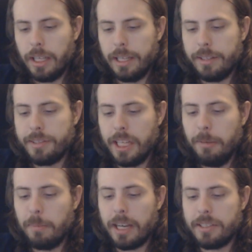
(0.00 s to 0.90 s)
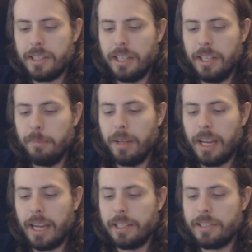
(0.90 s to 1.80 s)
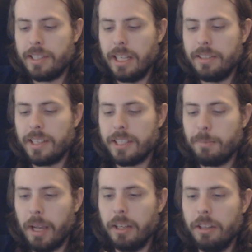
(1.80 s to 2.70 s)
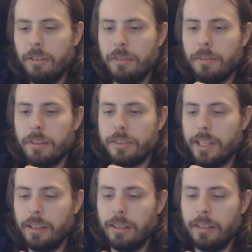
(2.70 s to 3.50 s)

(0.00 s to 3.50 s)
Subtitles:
is Scene by Scene, Behind the Scenes, Expanded Universe, and